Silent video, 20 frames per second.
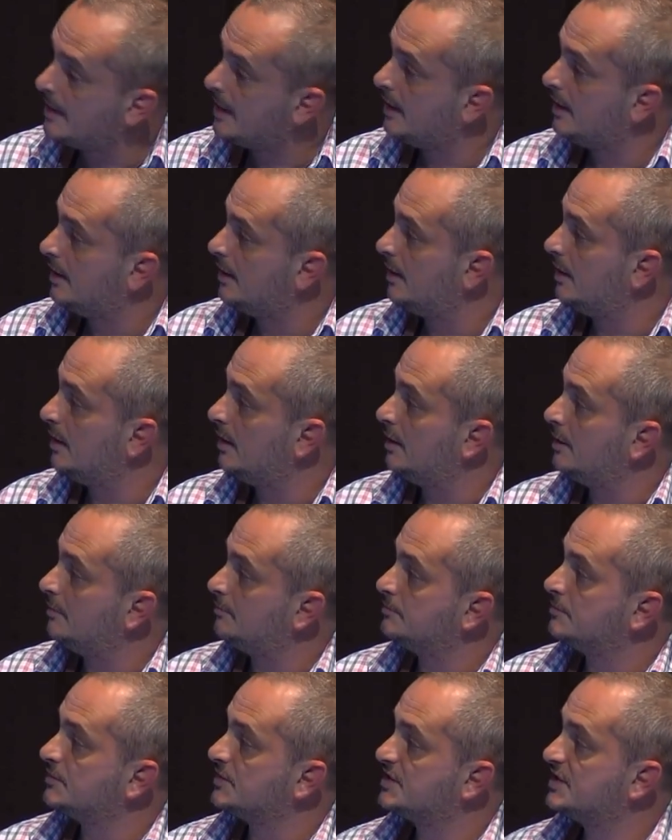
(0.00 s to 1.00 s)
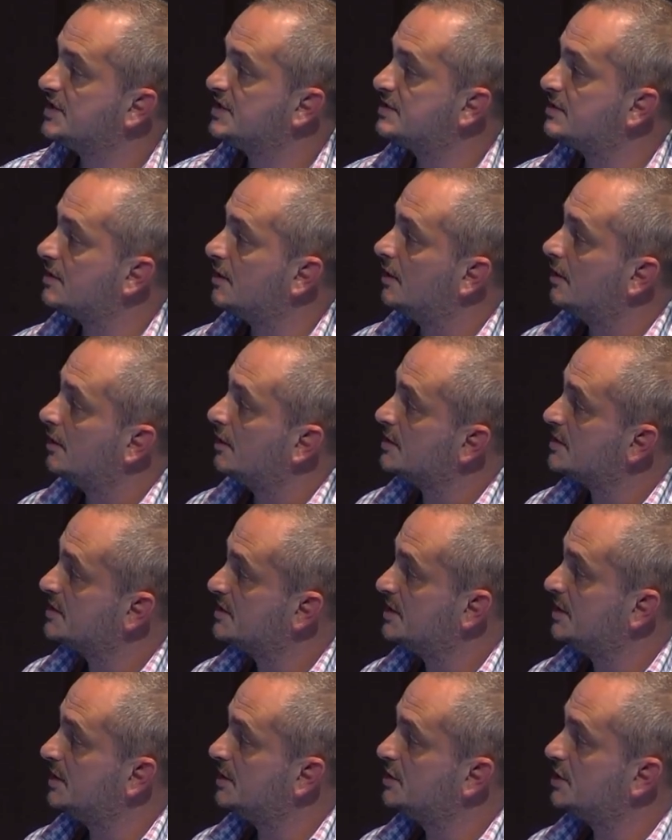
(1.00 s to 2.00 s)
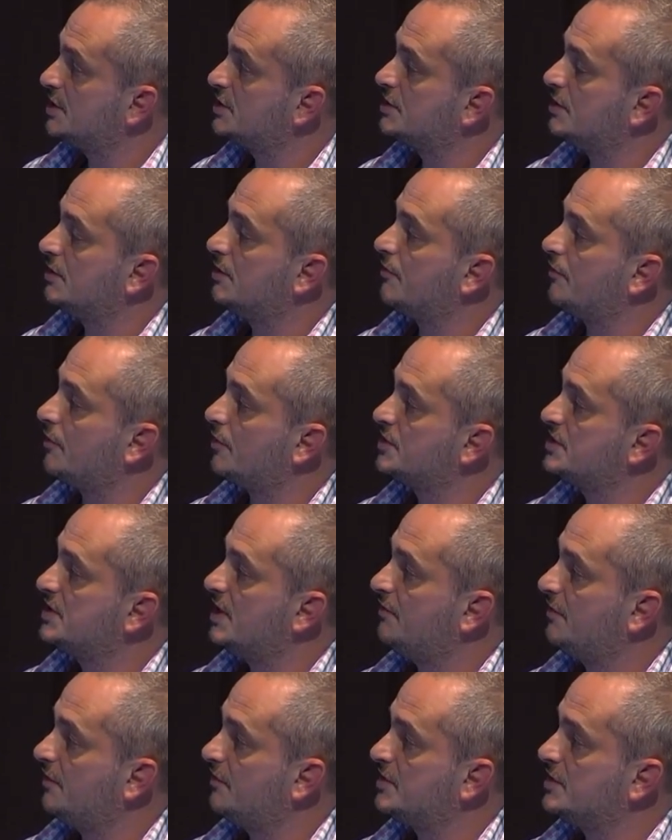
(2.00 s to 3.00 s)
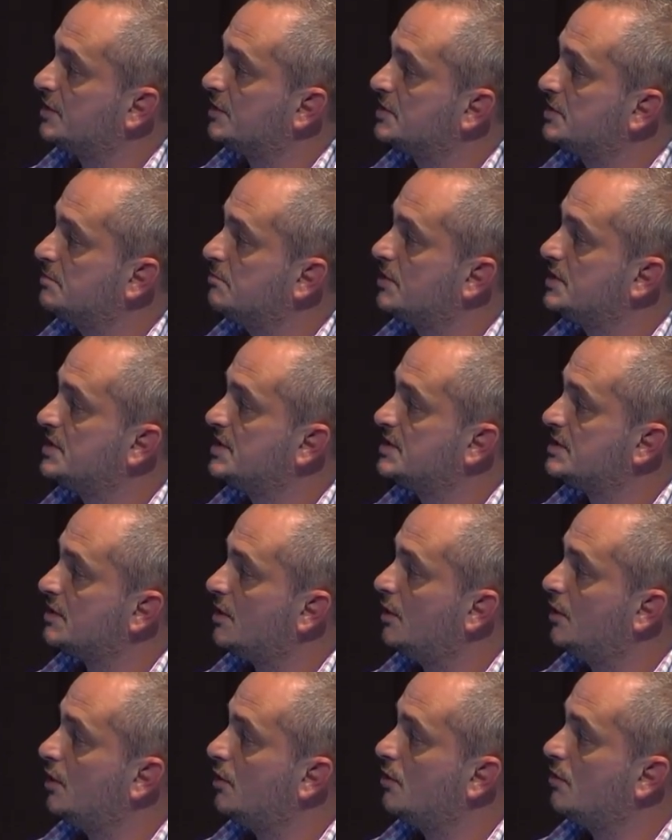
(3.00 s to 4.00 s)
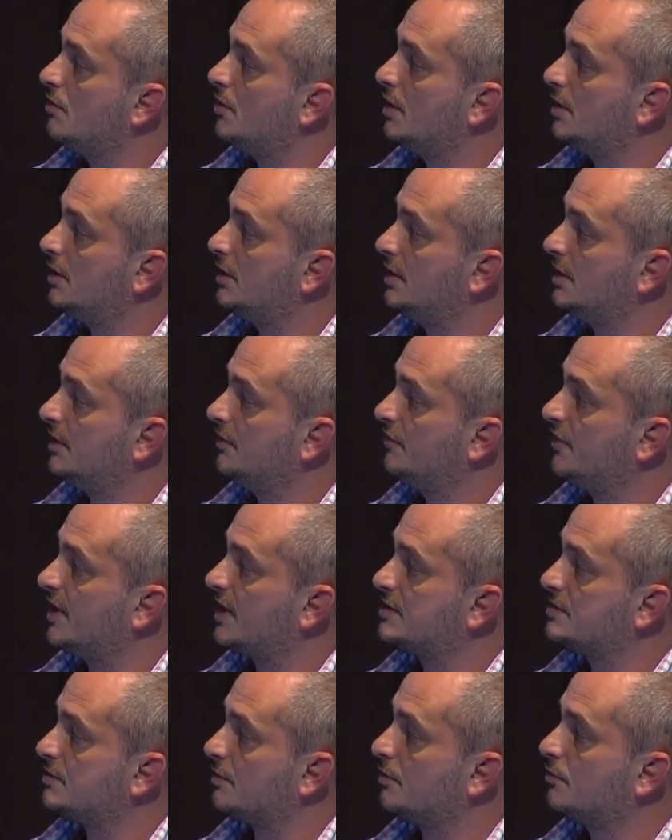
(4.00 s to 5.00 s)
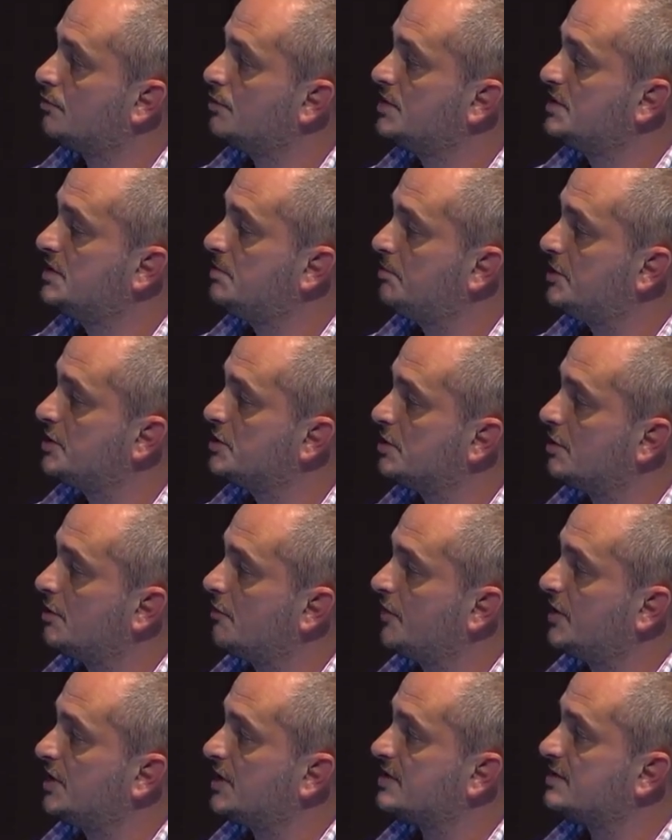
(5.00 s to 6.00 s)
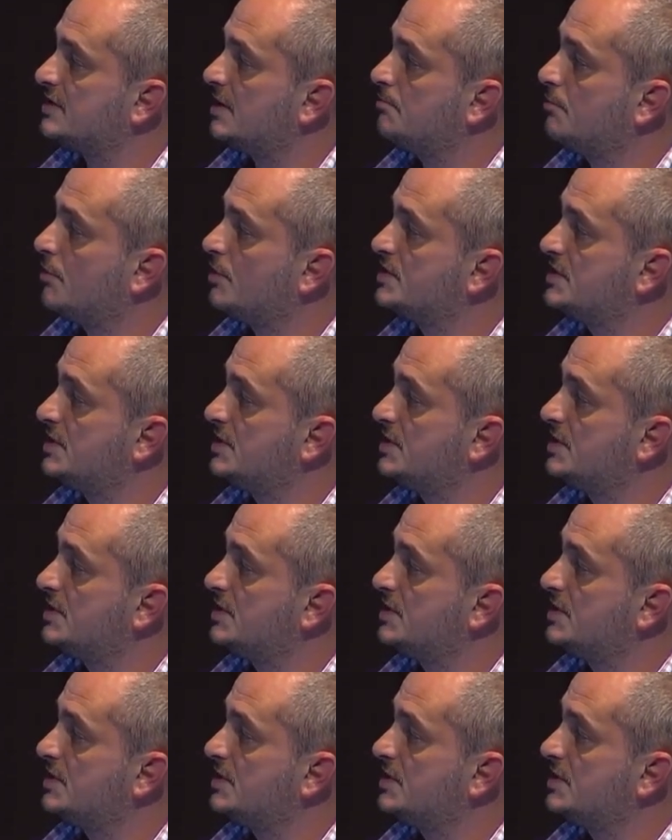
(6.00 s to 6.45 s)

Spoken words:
The injection of anti-IL-15 antibodies allow, in fact, the good depletion of NK cell both in